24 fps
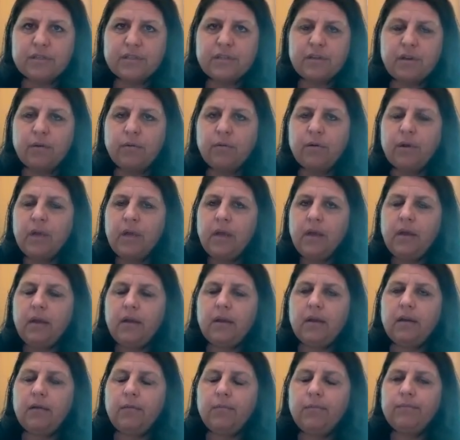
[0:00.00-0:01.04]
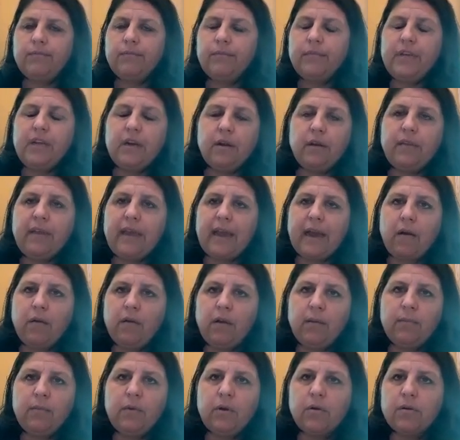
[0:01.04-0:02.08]
So um, you know, the
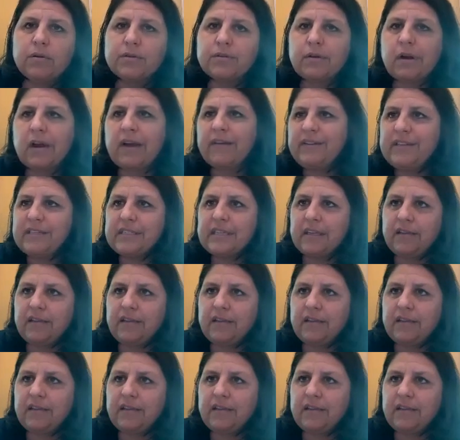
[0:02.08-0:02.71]
outcome goals are obviously